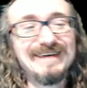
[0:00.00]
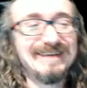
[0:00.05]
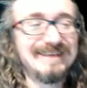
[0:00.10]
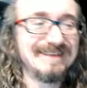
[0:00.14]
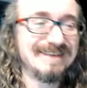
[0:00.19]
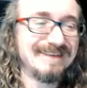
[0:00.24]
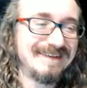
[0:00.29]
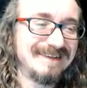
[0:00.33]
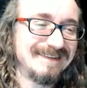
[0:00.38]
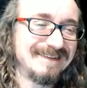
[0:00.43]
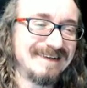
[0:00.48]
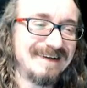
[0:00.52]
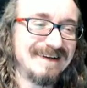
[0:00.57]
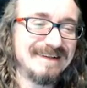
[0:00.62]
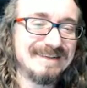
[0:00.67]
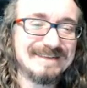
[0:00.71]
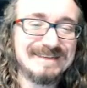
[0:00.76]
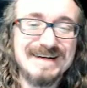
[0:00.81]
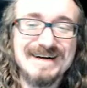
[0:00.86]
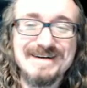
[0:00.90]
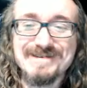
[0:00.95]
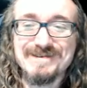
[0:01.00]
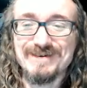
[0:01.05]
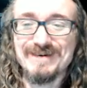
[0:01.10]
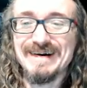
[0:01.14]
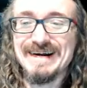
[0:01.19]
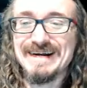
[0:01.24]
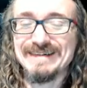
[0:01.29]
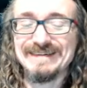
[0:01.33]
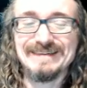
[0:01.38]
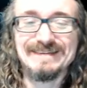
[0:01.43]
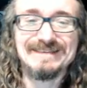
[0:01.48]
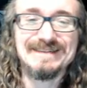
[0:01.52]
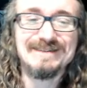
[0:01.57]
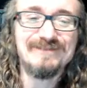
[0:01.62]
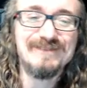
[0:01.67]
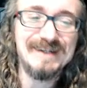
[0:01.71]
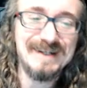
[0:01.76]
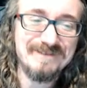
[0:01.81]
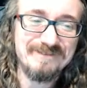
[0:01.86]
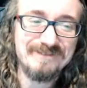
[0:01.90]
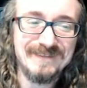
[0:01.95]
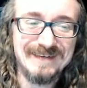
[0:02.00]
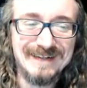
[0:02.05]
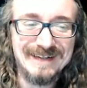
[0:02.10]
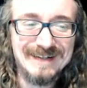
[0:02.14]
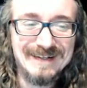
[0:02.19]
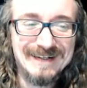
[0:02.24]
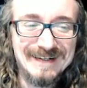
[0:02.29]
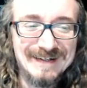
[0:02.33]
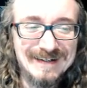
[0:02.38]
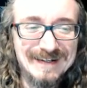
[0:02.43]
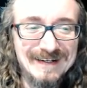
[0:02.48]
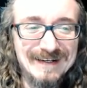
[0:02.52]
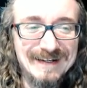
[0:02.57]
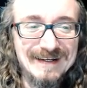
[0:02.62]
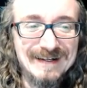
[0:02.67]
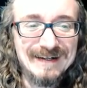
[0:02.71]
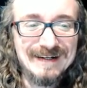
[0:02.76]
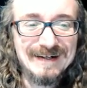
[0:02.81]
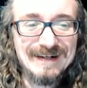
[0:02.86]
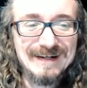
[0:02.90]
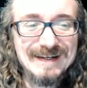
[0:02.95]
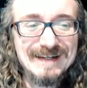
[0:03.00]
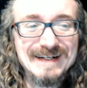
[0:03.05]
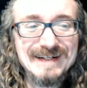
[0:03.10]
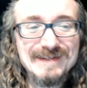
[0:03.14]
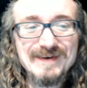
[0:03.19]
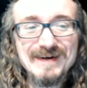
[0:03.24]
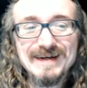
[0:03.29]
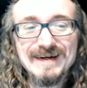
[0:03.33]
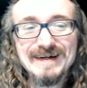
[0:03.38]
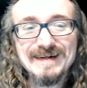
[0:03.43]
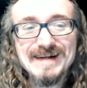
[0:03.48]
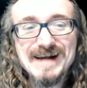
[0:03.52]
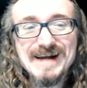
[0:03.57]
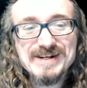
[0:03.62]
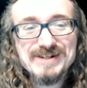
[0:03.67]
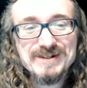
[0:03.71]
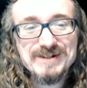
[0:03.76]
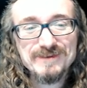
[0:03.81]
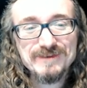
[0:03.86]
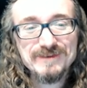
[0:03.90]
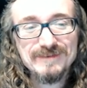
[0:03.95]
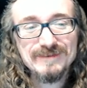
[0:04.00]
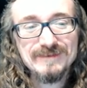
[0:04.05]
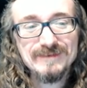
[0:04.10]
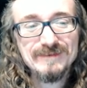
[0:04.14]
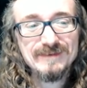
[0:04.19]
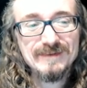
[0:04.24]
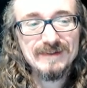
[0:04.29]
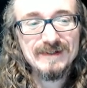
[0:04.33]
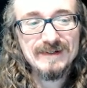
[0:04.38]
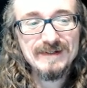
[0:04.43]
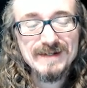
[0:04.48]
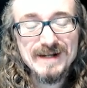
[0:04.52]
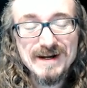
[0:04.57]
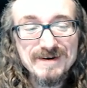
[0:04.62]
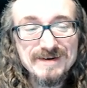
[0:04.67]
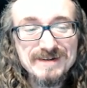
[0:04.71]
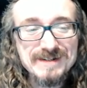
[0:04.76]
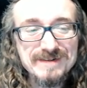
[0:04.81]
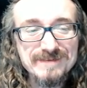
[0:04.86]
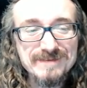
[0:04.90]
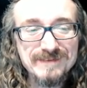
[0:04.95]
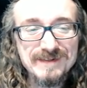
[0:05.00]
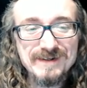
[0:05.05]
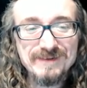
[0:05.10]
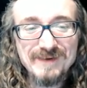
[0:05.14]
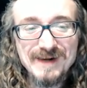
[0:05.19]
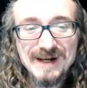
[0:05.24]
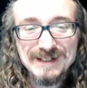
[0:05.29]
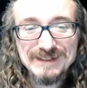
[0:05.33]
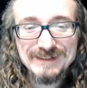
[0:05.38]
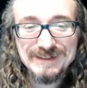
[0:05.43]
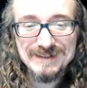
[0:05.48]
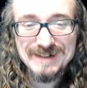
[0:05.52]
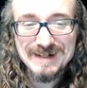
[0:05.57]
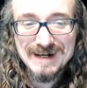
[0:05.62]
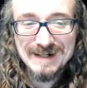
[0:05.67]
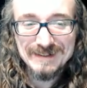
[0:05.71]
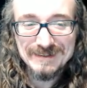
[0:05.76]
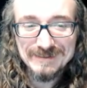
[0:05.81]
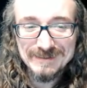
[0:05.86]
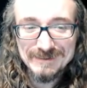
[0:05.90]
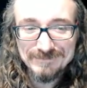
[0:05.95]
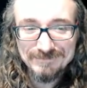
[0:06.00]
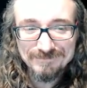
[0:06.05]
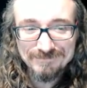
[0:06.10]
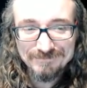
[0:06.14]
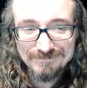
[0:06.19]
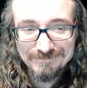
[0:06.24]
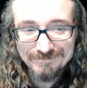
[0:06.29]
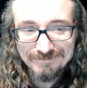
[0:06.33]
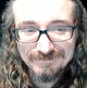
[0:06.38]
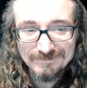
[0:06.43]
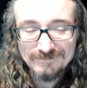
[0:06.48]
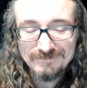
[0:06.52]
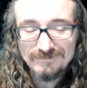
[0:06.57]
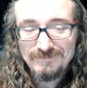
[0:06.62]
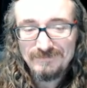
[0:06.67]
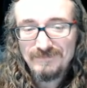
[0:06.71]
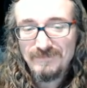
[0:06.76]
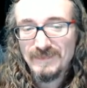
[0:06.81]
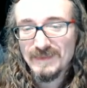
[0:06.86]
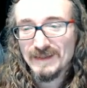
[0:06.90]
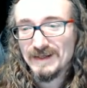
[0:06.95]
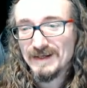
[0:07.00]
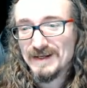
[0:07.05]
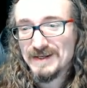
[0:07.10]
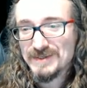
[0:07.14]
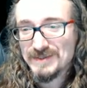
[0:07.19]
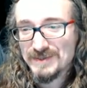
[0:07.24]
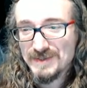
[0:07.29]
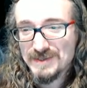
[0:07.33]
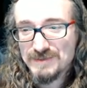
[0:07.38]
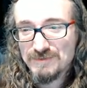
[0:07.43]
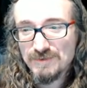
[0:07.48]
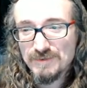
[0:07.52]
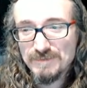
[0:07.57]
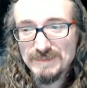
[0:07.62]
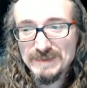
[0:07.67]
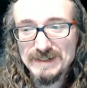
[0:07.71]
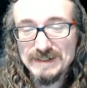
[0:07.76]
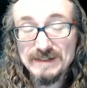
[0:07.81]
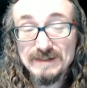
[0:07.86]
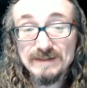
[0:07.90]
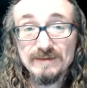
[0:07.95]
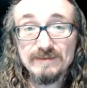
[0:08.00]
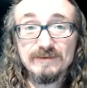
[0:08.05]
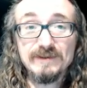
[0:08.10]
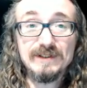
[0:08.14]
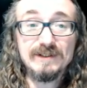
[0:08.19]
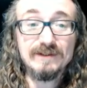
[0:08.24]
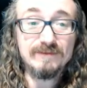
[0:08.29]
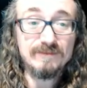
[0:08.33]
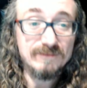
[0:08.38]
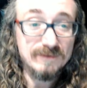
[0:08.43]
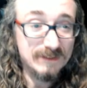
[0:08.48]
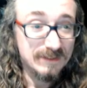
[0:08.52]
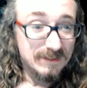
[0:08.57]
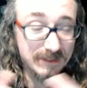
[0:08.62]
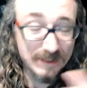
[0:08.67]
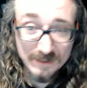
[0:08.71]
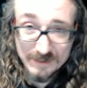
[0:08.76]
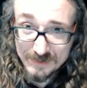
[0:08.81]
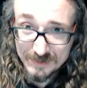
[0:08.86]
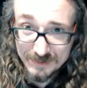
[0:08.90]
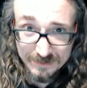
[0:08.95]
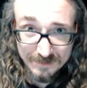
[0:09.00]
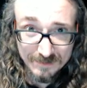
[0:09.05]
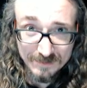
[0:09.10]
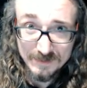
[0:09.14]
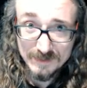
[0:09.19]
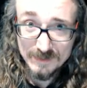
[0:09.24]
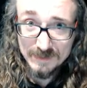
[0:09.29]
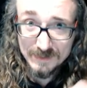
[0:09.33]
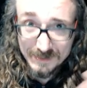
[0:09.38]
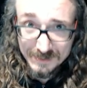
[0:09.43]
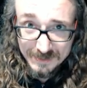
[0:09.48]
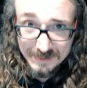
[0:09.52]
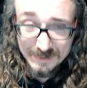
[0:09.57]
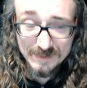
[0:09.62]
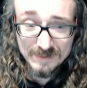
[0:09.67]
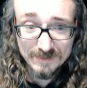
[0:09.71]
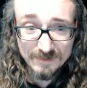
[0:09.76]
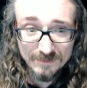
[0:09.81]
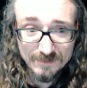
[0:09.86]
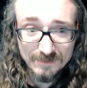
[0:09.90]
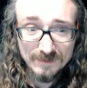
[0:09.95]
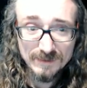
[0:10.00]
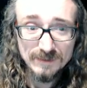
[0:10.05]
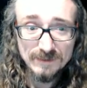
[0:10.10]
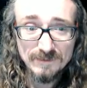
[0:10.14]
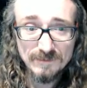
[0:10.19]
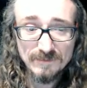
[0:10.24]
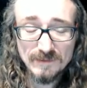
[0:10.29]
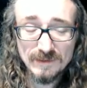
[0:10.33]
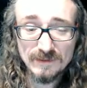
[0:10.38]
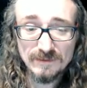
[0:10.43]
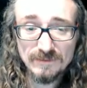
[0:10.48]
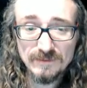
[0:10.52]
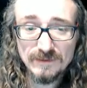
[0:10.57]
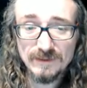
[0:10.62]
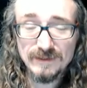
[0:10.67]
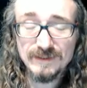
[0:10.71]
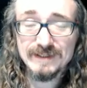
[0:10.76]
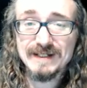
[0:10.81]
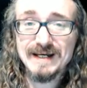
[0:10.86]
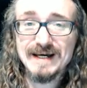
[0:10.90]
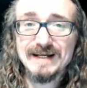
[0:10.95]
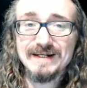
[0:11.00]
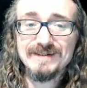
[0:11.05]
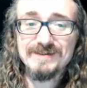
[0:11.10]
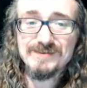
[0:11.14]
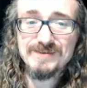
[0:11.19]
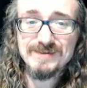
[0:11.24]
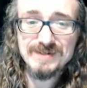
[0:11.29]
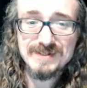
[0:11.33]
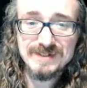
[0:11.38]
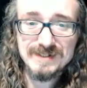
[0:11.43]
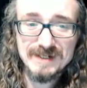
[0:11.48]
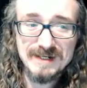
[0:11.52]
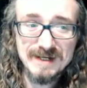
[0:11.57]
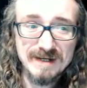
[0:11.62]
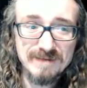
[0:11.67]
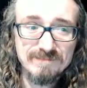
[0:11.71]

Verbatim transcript: it sounds right to me. Uh, anyway, uh, national uh, narrative rationality. Uh, so this will be when you, you hear a story, you see a story, you, you, you look at it and you decide,